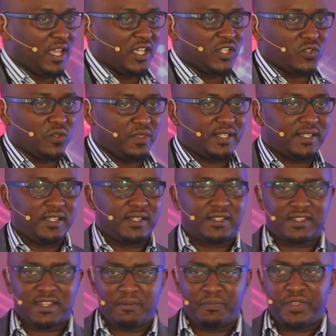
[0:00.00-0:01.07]
So this is
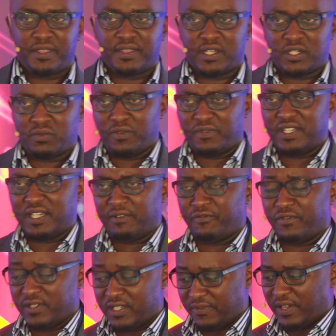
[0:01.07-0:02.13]
something that we've
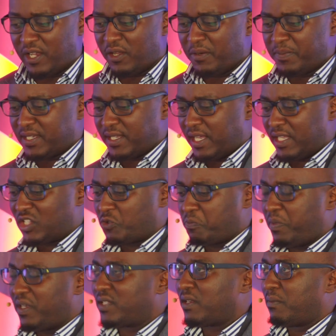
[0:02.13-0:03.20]
developed. It
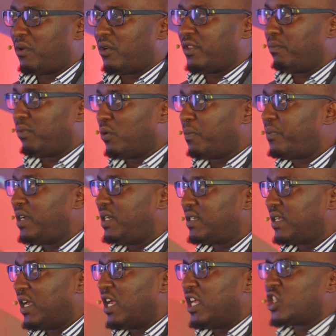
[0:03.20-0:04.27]
speaks about the blueprint
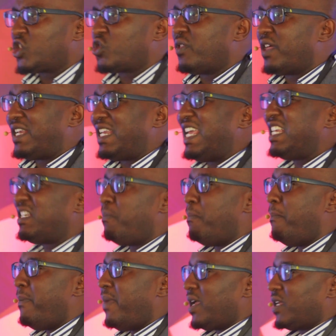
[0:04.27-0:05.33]
so that it
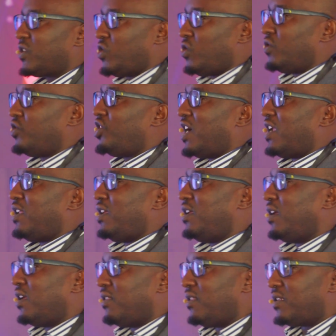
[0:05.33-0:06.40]
makes your journey
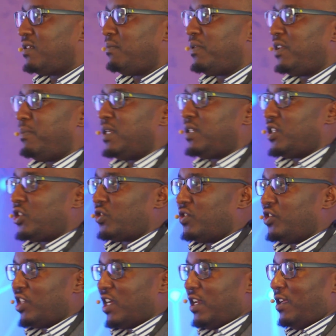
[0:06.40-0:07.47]
and this implementation
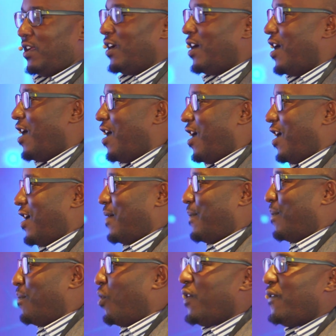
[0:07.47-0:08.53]
journey
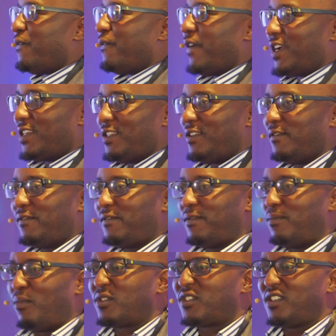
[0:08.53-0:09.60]
more effective,
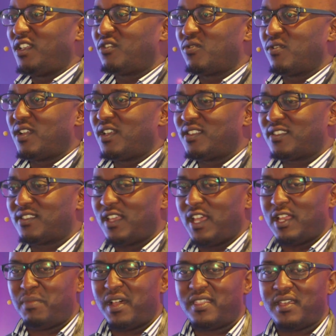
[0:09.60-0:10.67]
more synchronous,
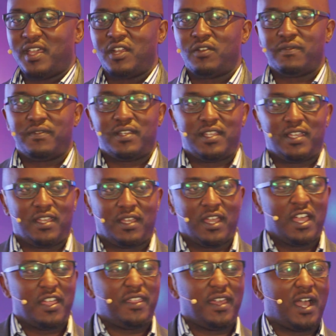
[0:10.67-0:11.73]
and by the end of the day,
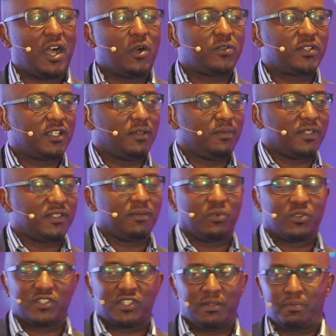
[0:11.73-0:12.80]
the outcome is the
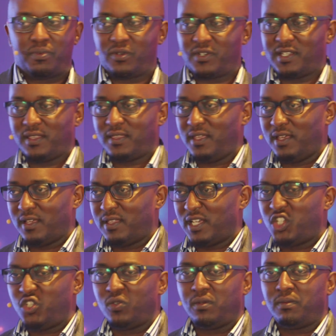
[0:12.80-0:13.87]
most important thing, that
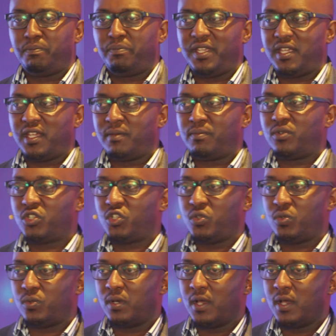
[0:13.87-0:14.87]
you'll be able to